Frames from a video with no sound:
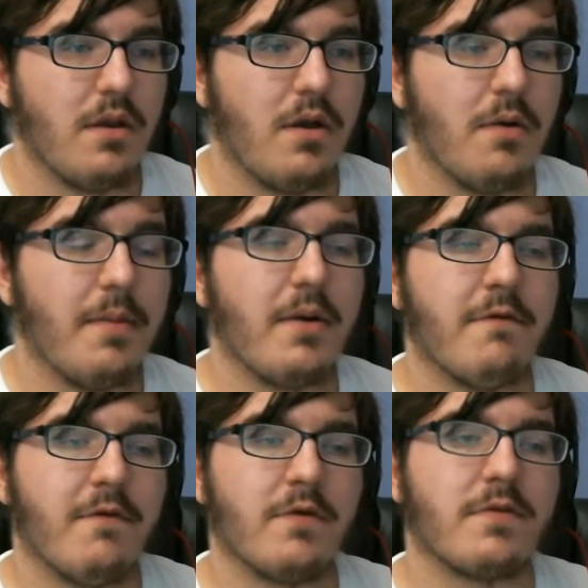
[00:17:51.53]
Oh, by the way,
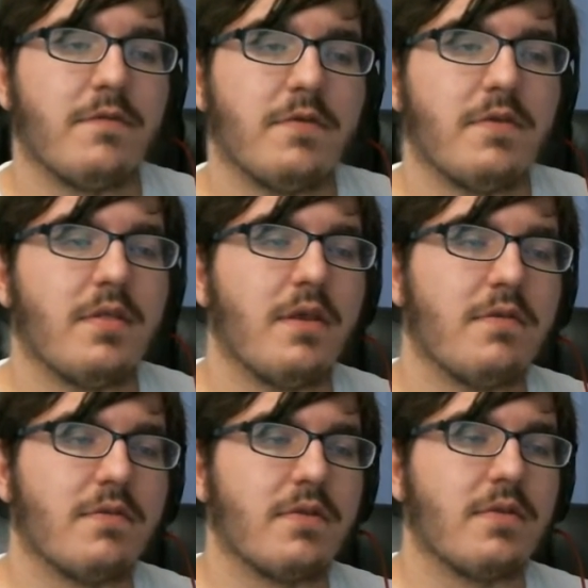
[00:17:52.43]
folks, if you see
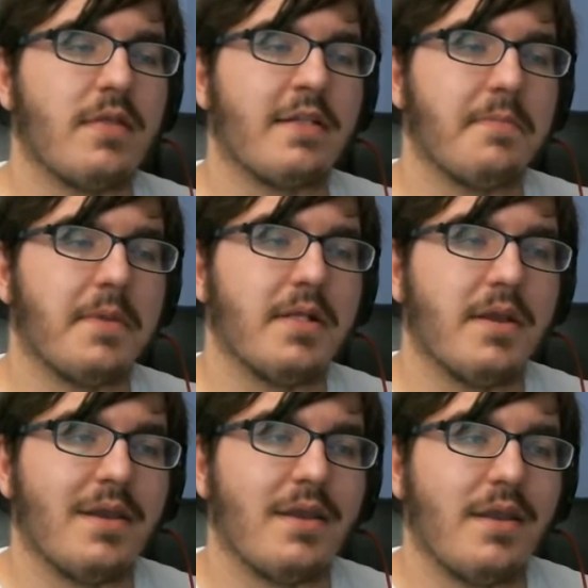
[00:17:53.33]
this, that's my
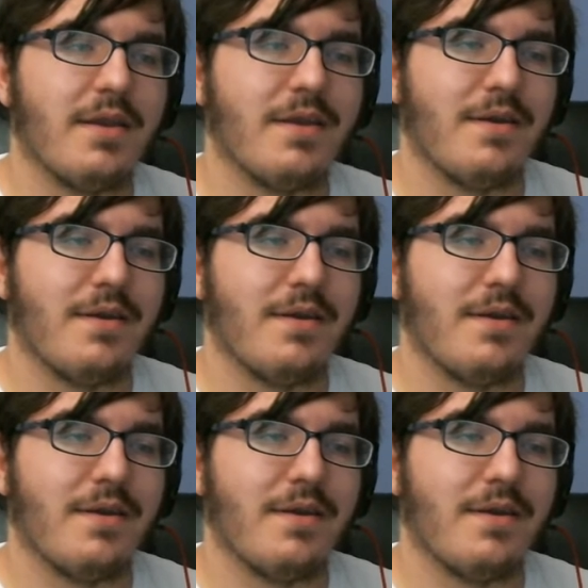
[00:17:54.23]
leg.